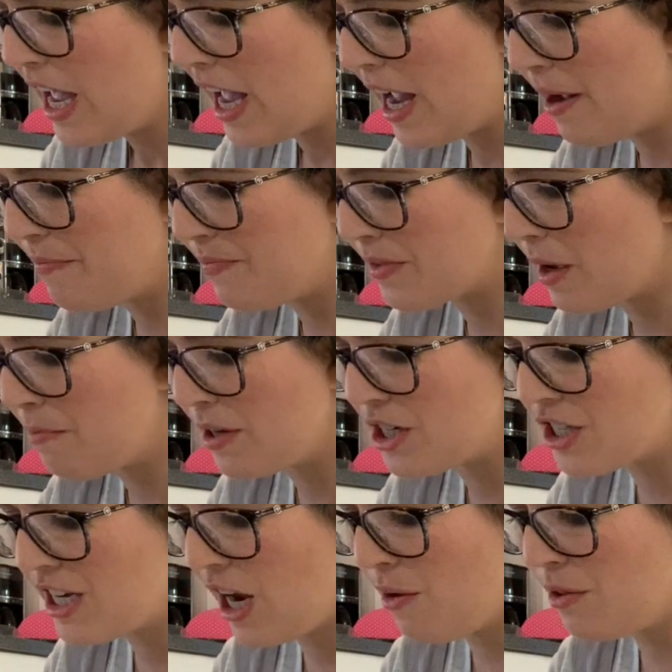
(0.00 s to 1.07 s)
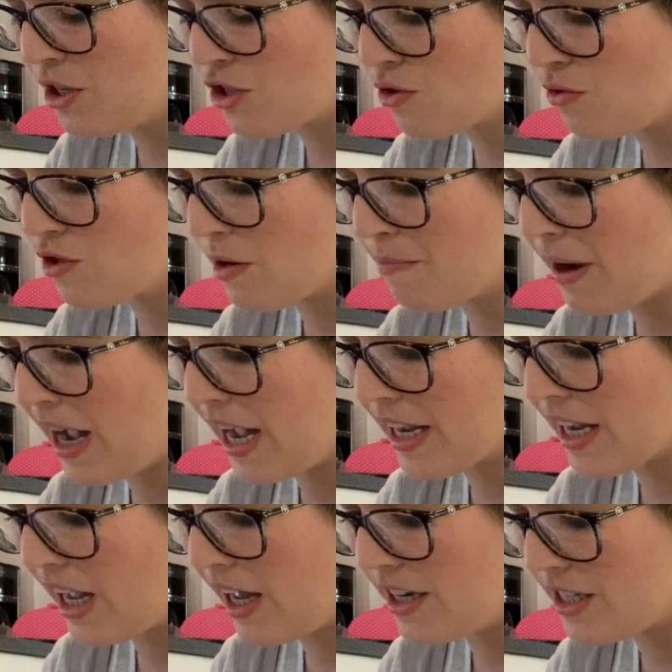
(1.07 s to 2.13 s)
But just now when the schools are
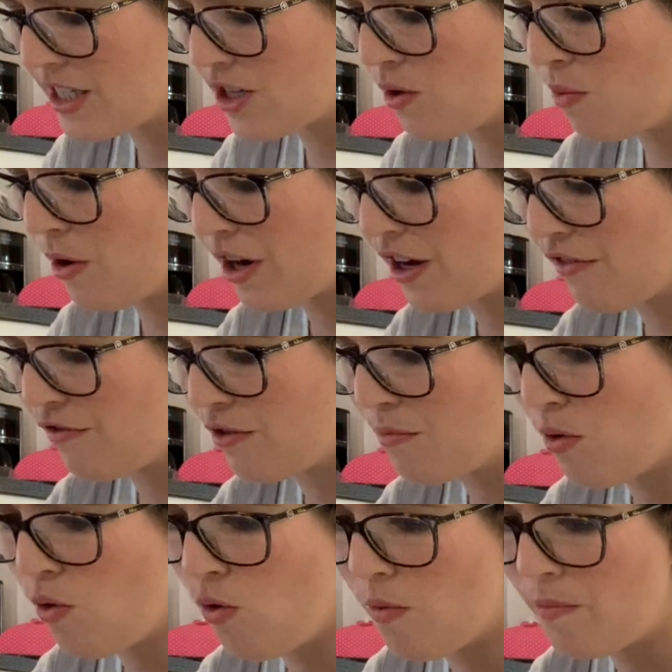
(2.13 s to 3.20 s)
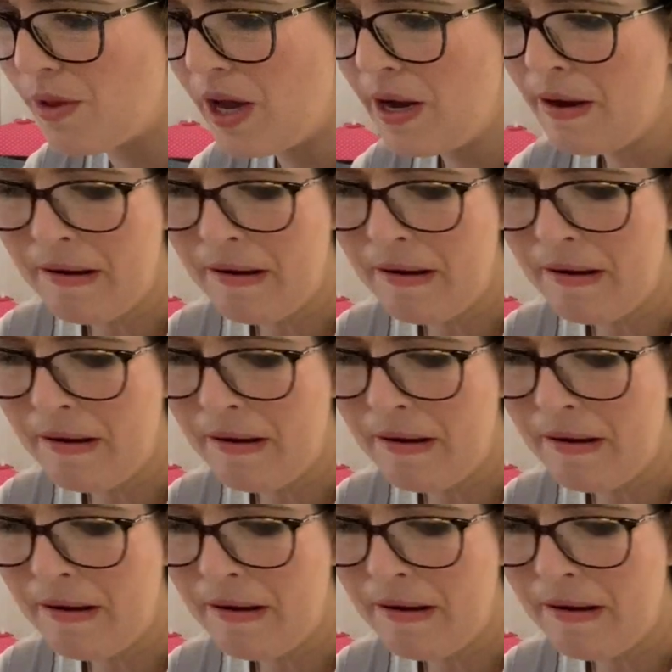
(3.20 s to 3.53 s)
back and still working from home,